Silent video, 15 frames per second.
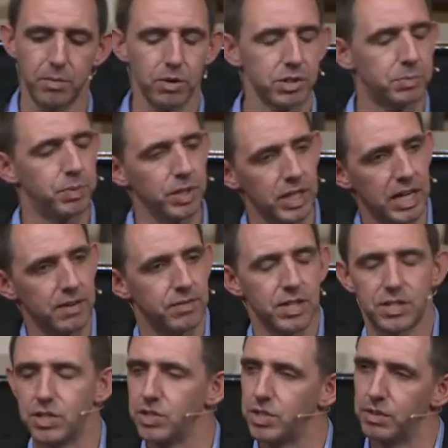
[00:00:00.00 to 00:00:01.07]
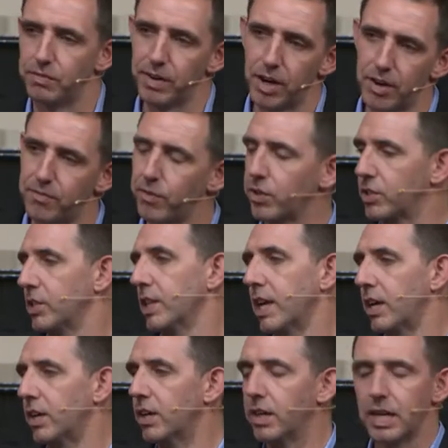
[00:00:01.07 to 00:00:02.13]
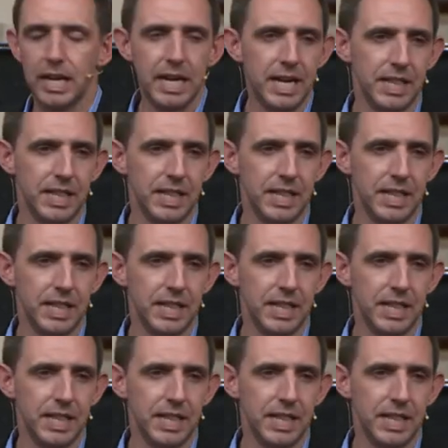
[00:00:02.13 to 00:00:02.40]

Most believe this is the very first letter